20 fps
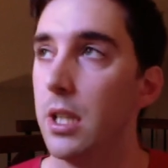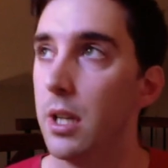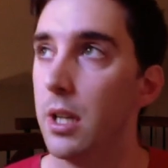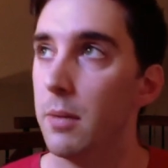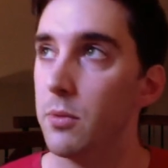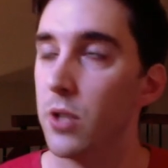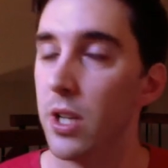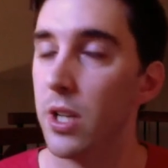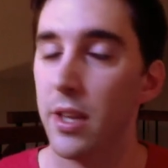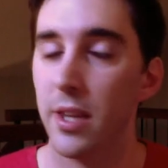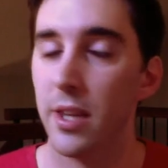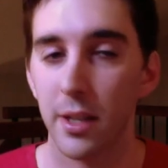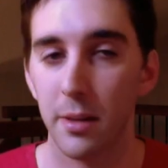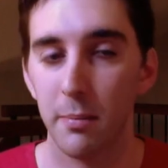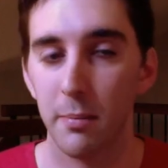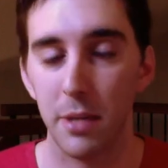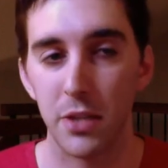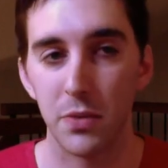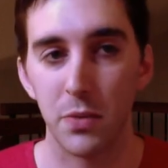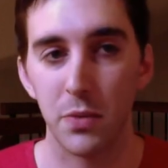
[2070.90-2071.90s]
trying to think of the
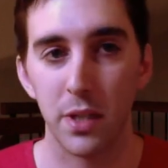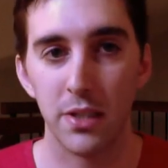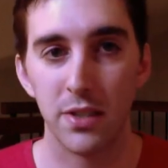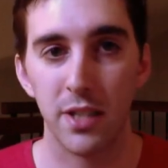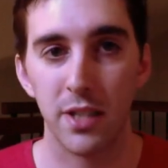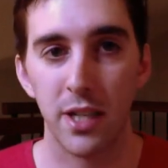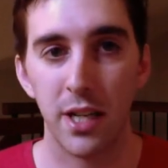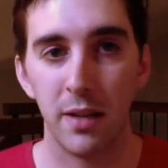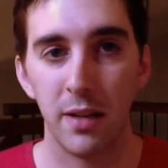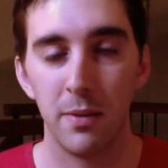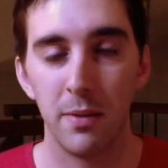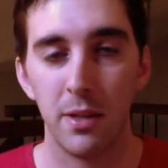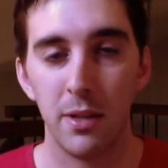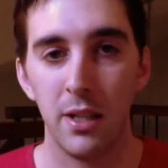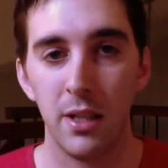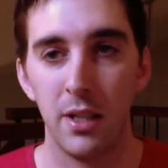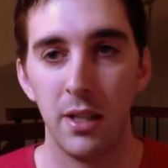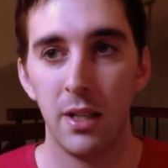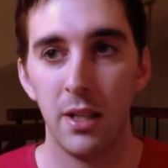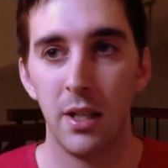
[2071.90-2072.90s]
best way to say it.
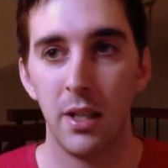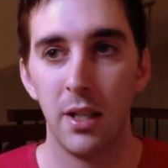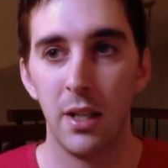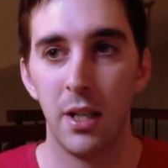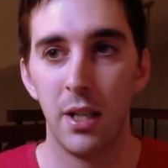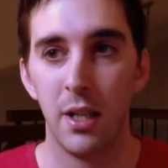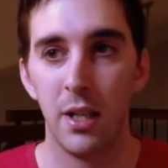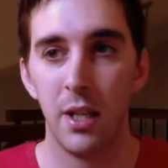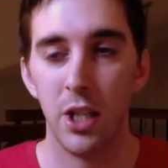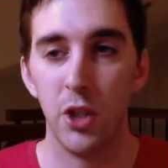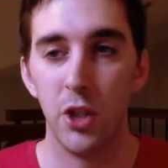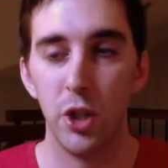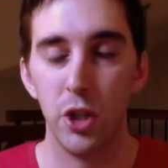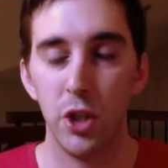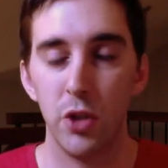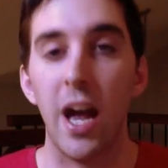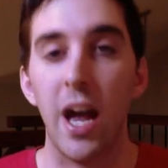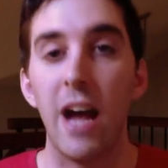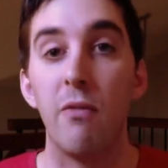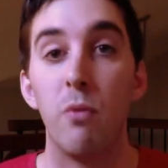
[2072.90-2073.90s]

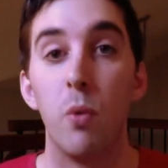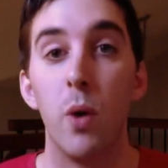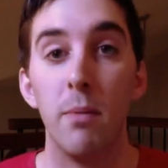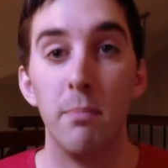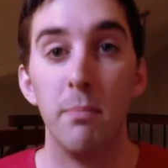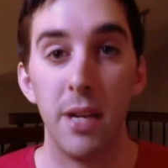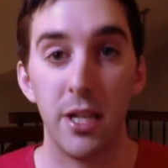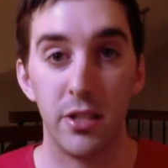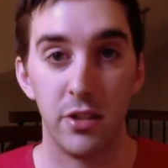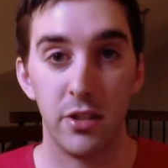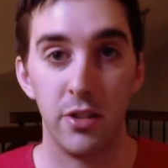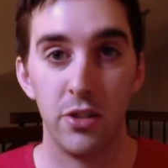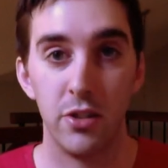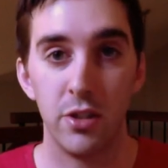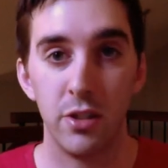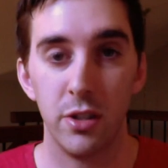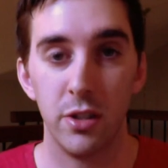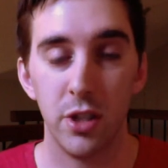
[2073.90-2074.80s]
You have one message.